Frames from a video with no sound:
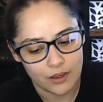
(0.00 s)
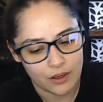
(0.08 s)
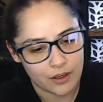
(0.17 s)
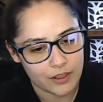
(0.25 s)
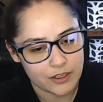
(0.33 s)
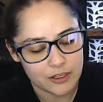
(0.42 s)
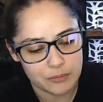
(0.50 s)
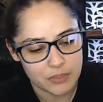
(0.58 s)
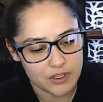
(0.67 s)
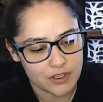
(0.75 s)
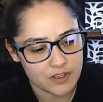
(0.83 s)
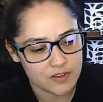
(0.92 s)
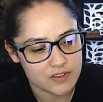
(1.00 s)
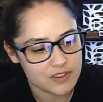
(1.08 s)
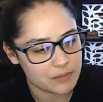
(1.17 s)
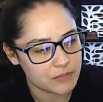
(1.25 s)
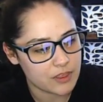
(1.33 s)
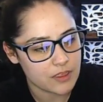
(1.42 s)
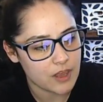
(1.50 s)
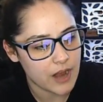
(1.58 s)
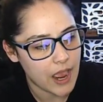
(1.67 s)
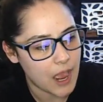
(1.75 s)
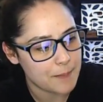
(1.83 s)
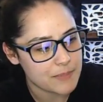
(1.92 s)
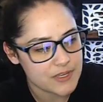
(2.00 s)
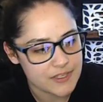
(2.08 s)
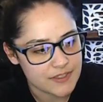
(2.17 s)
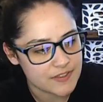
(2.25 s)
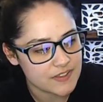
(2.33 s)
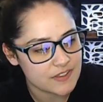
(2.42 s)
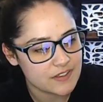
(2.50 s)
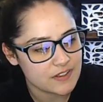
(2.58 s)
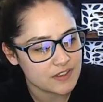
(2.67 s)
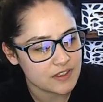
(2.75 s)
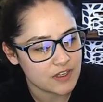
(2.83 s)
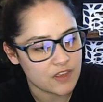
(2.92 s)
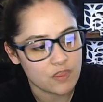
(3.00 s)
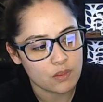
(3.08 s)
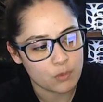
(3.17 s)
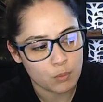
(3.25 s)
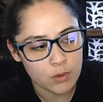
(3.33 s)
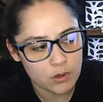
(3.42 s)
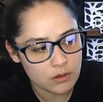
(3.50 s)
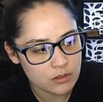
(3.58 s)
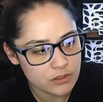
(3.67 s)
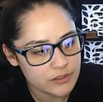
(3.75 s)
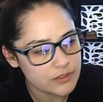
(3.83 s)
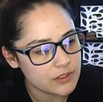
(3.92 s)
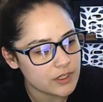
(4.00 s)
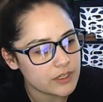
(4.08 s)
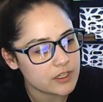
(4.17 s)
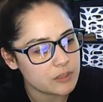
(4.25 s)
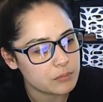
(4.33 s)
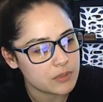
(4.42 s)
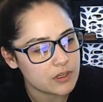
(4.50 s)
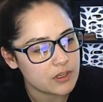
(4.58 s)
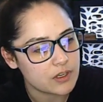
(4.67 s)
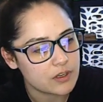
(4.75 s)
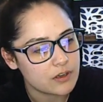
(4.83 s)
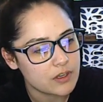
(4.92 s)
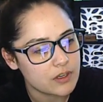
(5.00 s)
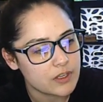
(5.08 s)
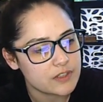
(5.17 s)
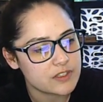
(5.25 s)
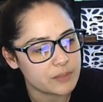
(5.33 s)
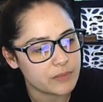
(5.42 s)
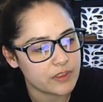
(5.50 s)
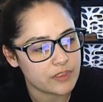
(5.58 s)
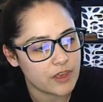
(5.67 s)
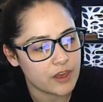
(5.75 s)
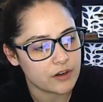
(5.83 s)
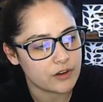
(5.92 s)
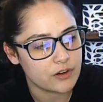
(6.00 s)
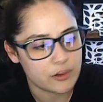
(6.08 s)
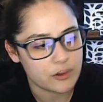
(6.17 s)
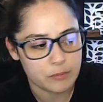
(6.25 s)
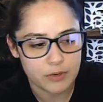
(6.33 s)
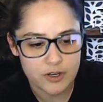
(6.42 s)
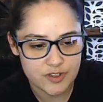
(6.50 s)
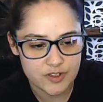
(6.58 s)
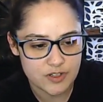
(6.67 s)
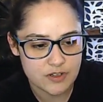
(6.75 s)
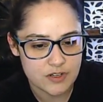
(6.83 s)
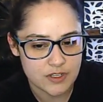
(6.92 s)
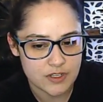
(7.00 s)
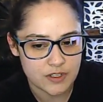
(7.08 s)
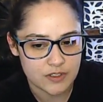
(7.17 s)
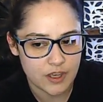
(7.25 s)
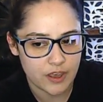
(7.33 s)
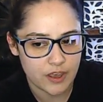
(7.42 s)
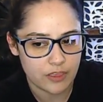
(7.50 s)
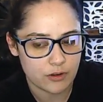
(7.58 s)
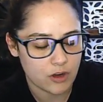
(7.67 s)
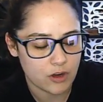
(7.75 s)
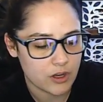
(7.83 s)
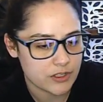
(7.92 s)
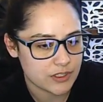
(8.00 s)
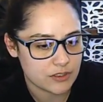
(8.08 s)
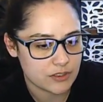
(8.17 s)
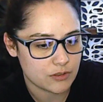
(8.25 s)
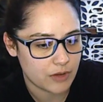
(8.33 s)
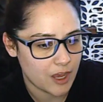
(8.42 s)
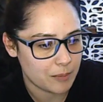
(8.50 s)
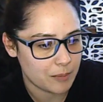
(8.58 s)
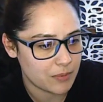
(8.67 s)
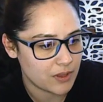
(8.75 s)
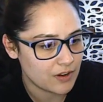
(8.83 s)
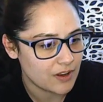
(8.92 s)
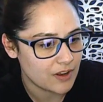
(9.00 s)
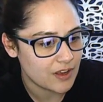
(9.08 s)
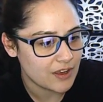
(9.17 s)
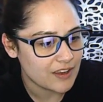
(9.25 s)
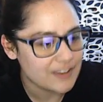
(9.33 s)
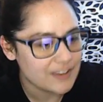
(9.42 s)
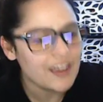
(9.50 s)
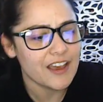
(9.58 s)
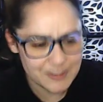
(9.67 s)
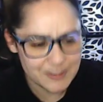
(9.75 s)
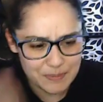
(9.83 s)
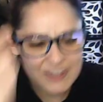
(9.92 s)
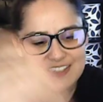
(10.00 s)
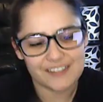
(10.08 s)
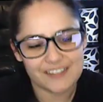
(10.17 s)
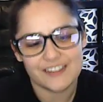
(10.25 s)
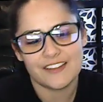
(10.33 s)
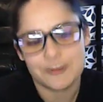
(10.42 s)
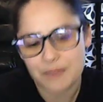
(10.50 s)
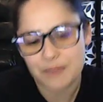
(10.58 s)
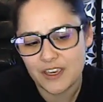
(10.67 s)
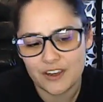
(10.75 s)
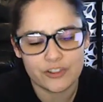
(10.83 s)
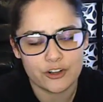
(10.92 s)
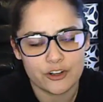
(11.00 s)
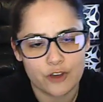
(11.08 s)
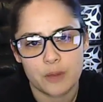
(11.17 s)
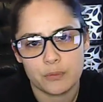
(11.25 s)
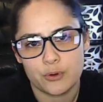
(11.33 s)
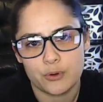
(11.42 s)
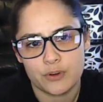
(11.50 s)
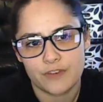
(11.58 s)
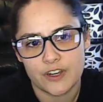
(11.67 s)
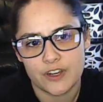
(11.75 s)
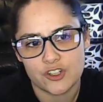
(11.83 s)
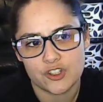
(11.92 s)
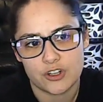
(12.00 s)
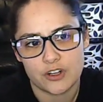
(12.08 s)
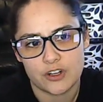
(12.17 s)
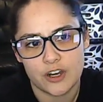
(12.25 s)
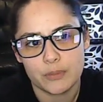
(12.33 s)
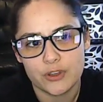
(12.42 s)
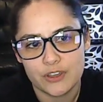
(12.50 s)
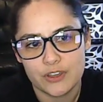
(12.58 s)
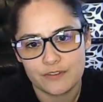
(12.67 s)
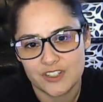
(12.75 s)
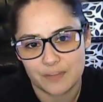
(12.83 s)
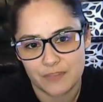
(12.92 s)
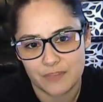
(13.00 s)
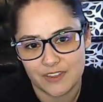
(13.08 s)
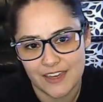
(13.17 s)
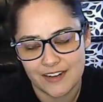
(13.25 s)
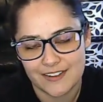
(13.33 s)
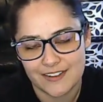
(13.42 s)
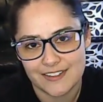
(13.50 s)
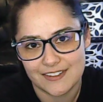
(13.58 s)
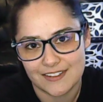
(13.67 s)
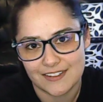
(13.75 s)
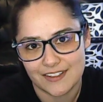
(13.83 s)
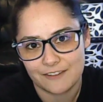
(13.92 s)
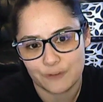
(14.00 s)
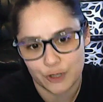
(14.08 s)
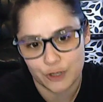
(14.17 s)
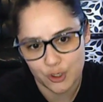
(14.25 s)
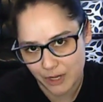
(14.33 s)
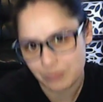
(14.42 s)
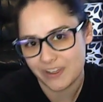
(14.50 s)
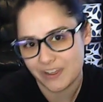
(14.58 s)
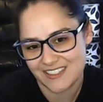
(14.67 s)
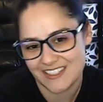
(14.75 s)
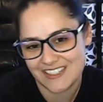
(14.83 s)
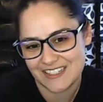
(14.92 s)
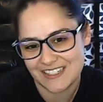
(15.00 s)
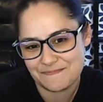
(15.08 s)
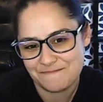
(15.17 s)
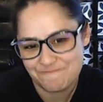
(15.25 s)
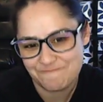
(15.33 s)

It can be something that happens in the world. It can be something that another person is either causing to happen. Yeah, it's basically like making a little homebrew adventure. I'm looking for something that is like for a quick play system.